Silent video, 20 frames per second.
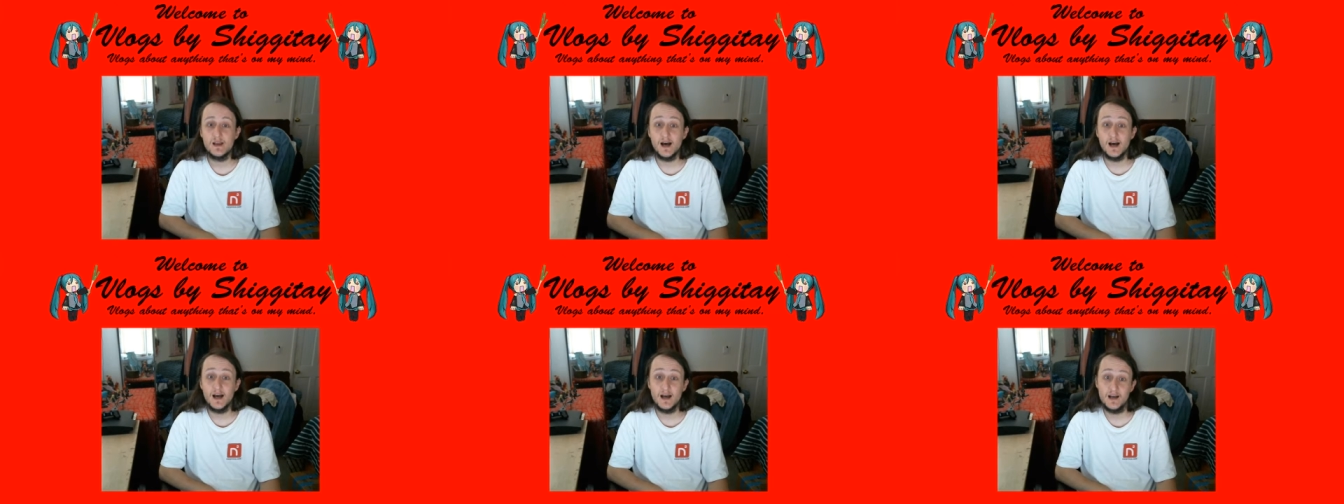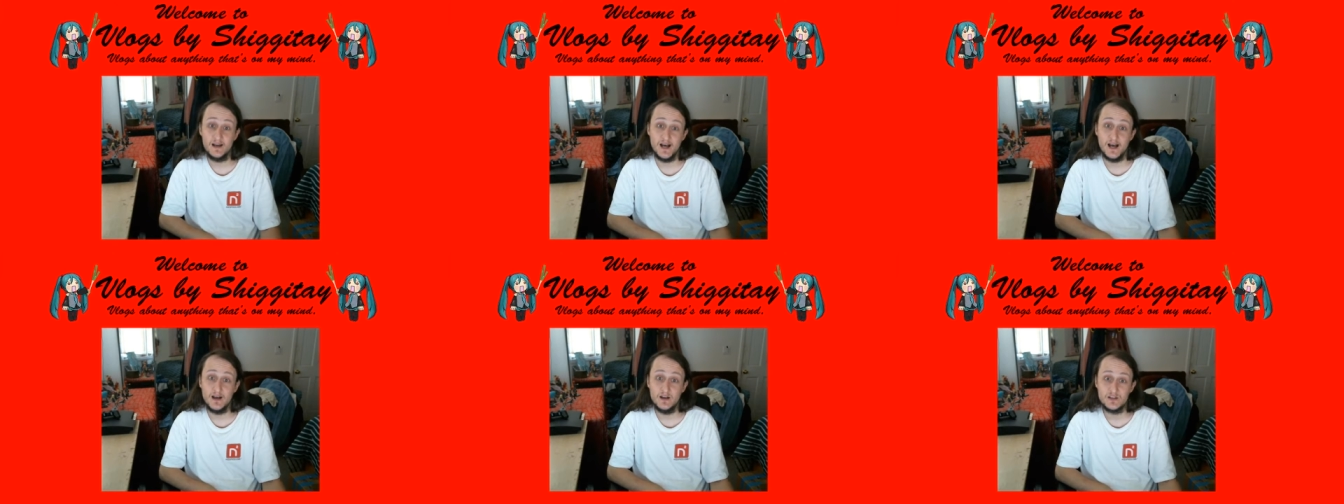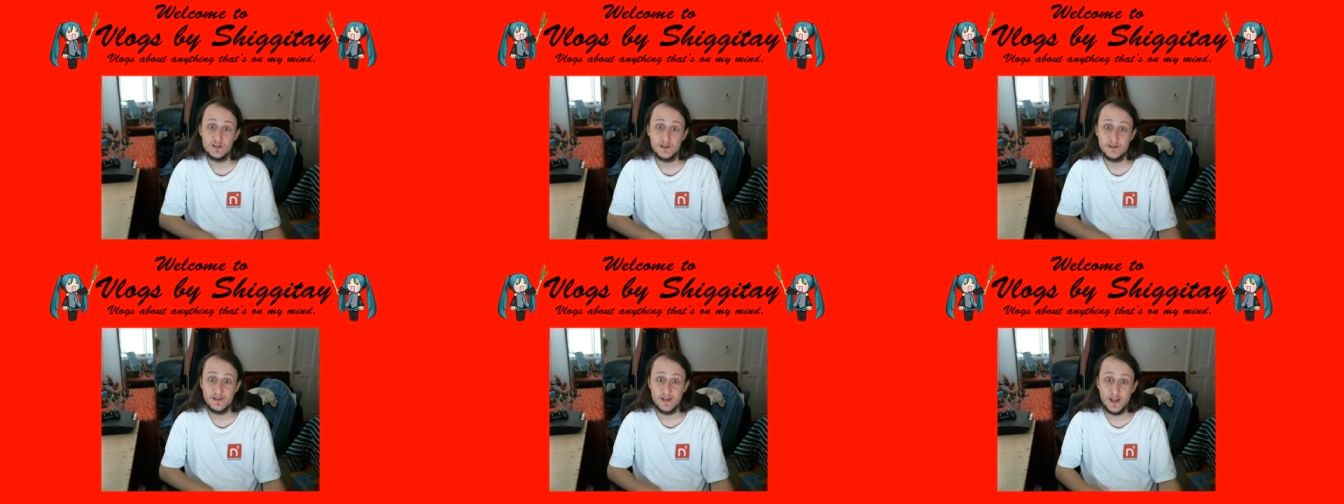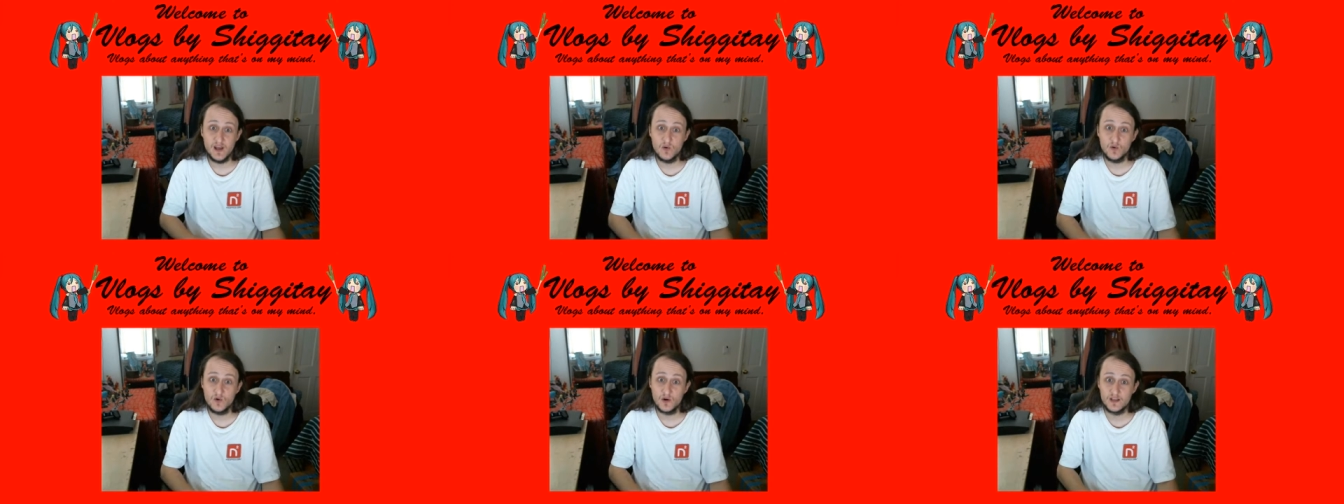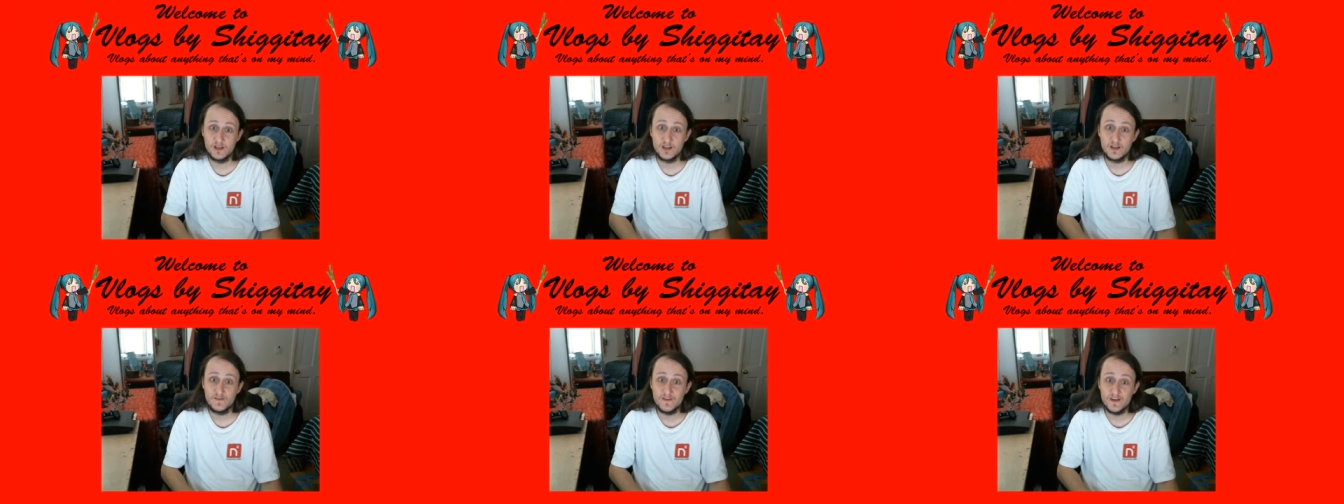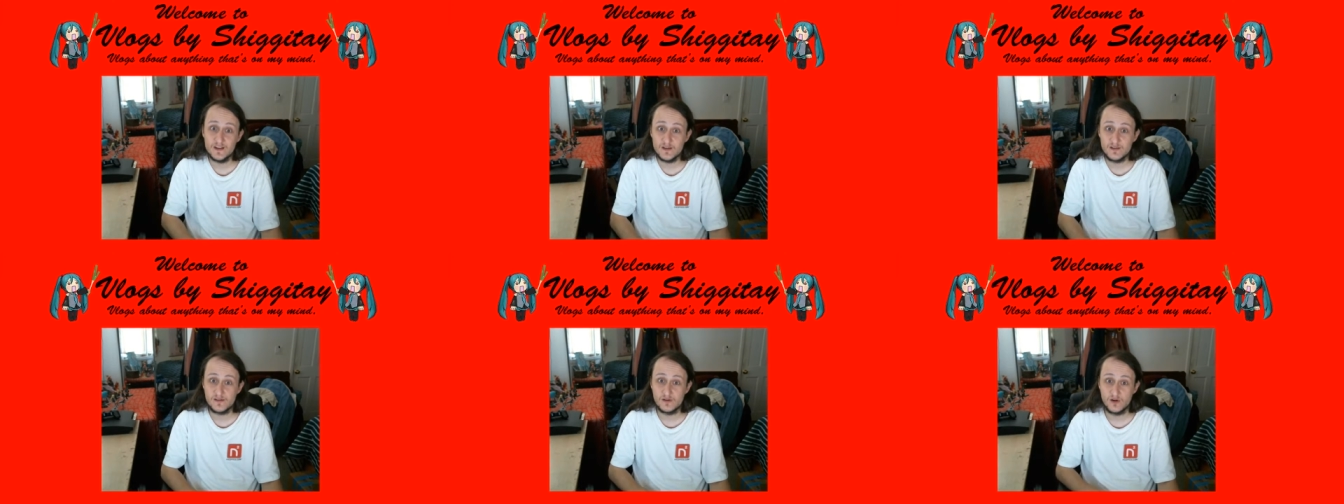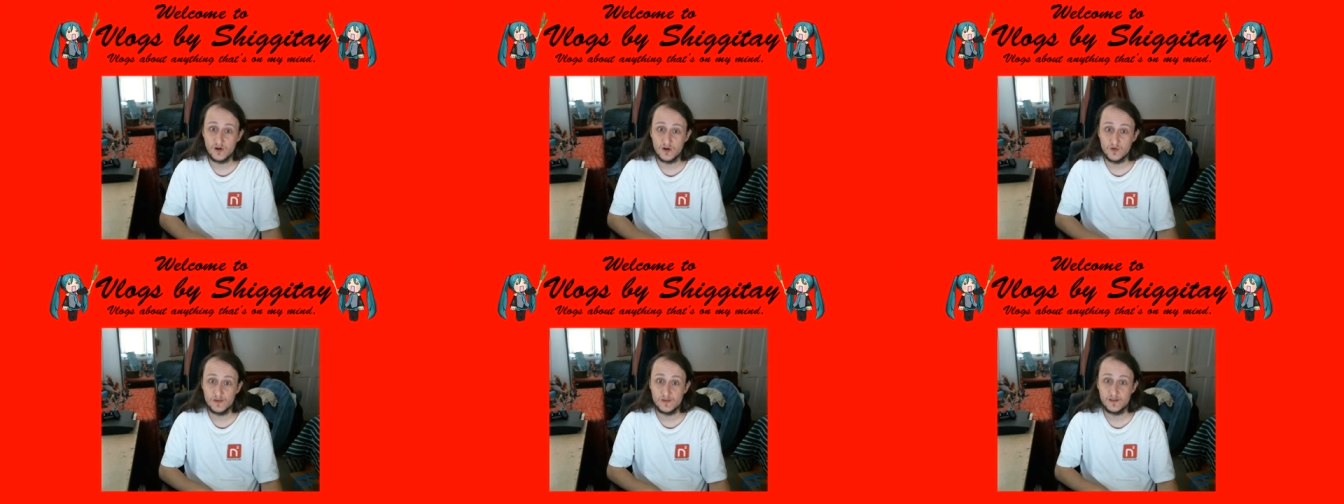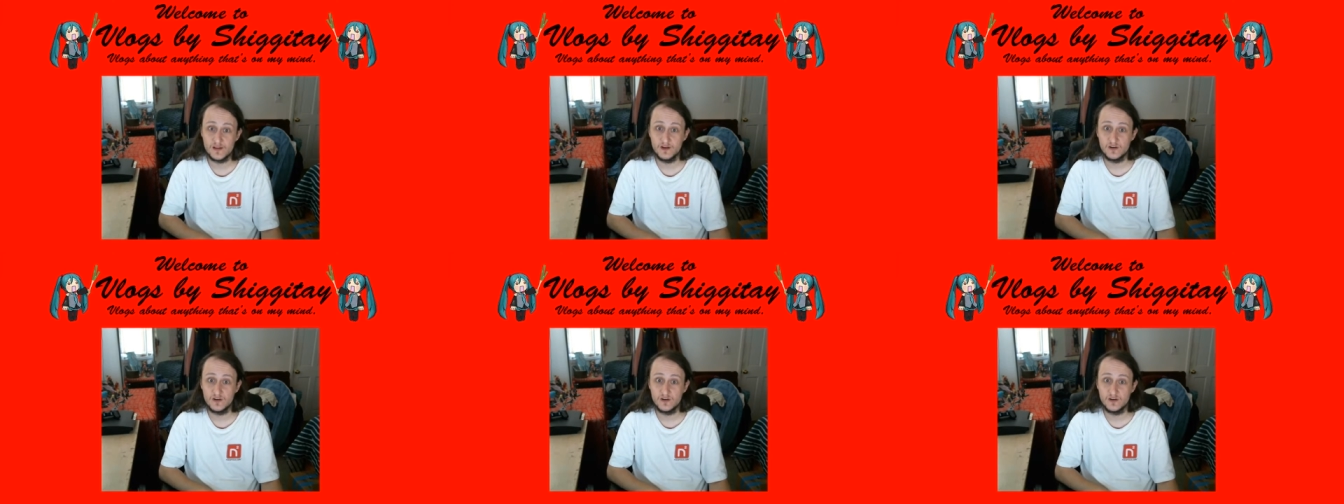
I'll just say I work in a convenience store and we